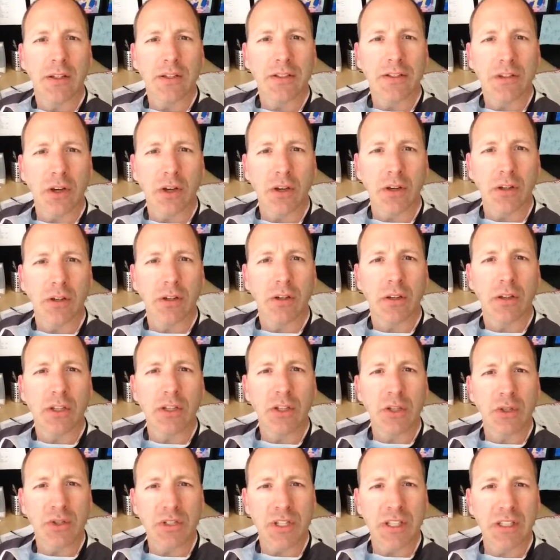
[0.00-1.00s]
start
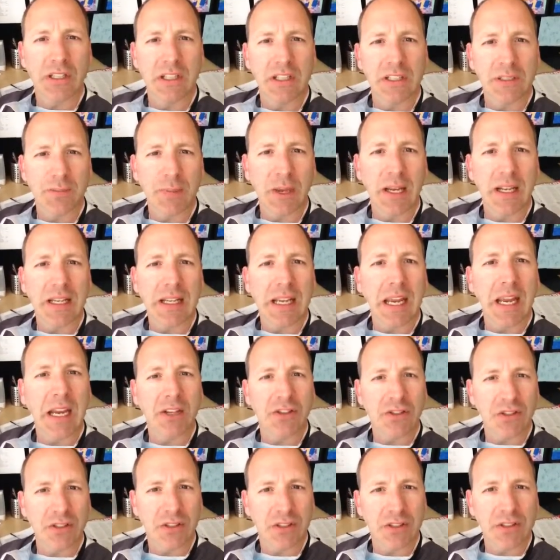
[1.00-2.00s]
using these
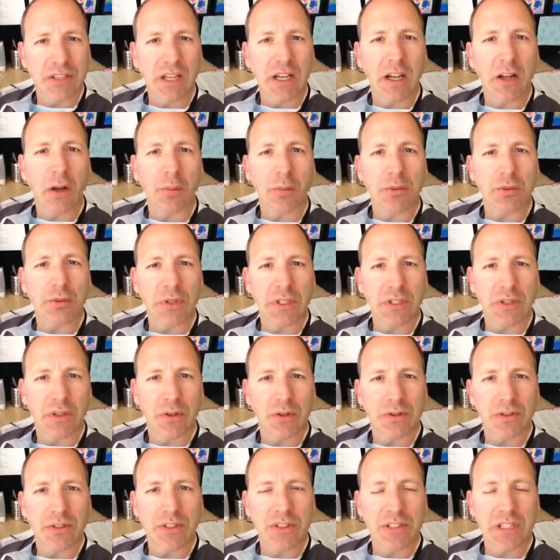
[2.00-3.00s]
medications that help treat
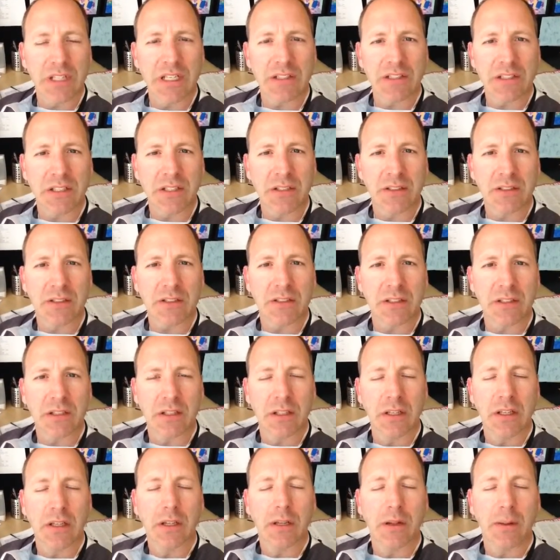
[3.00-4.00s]
those diseases,
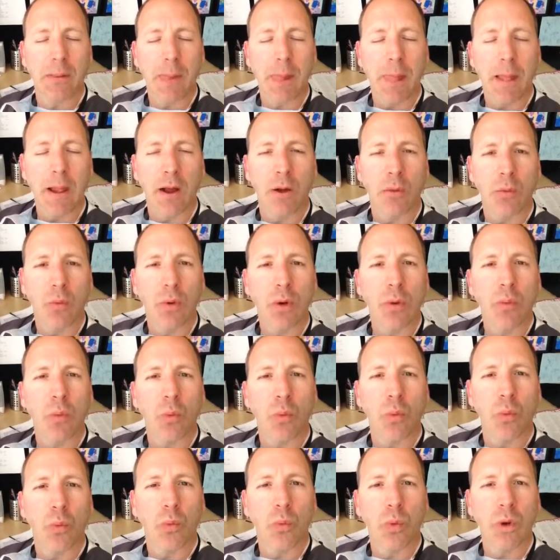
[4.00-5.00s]
we
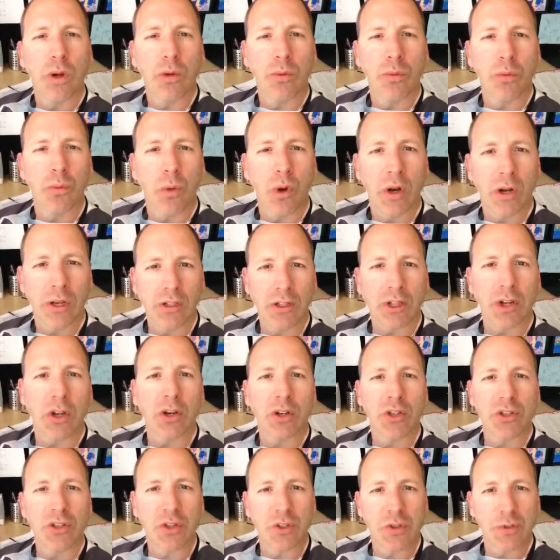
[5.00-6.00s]
want to
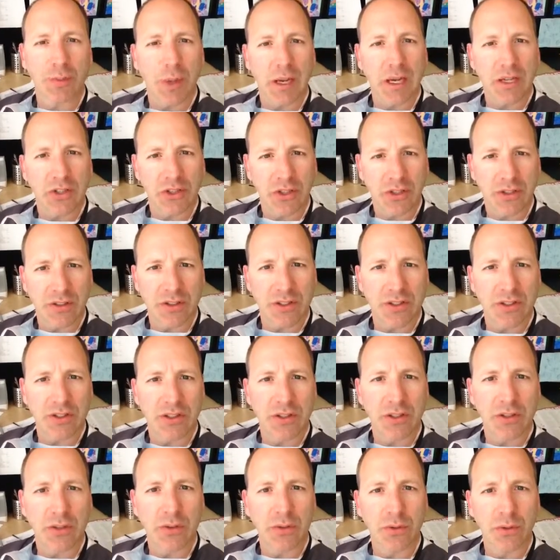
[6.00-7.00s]
encourage those patients
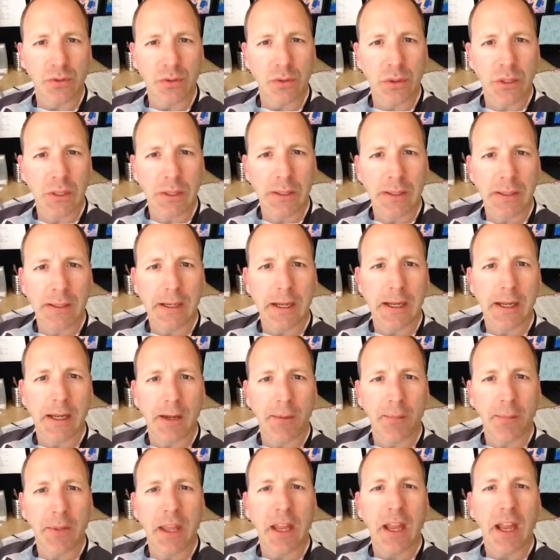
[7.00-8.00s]
to
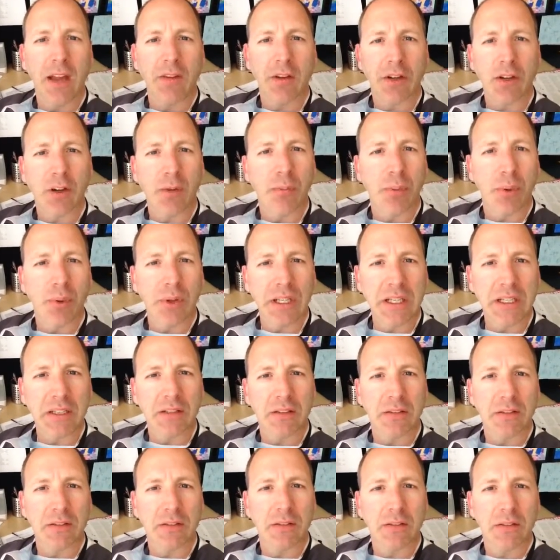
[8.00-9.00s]
have a
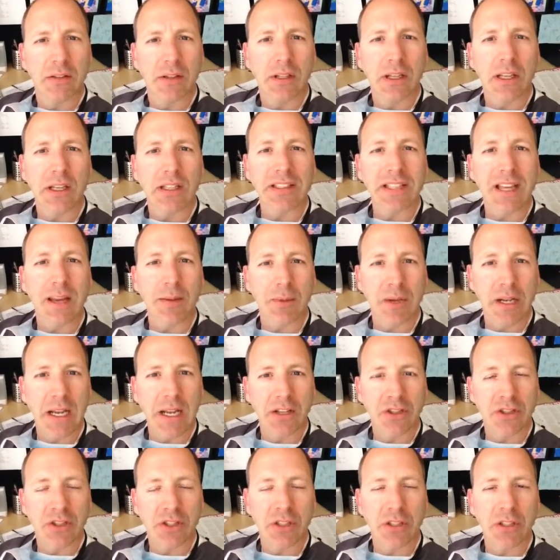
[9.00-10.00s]
complete
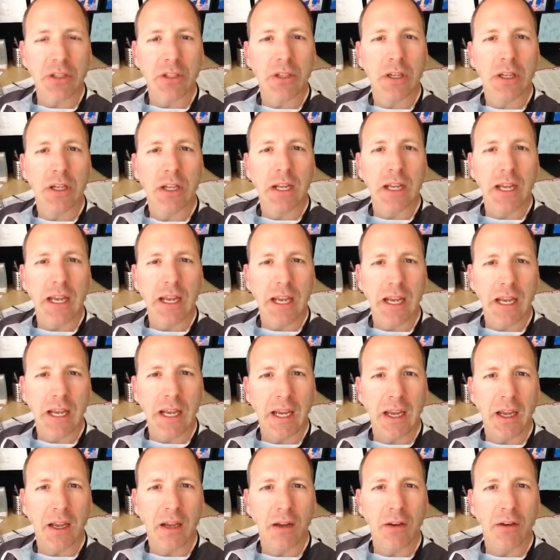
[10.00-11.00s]
examination
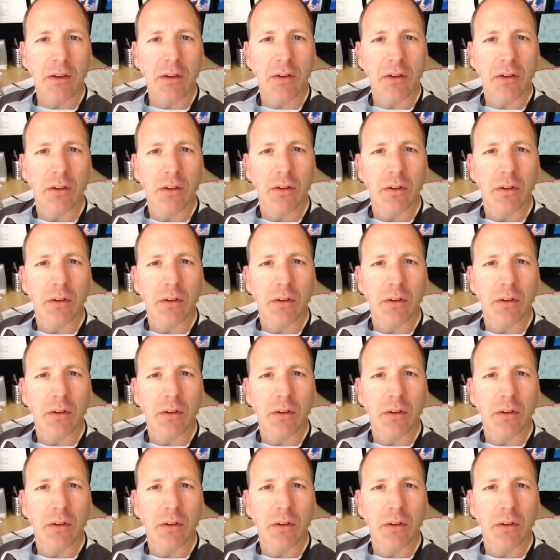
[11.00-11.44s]
and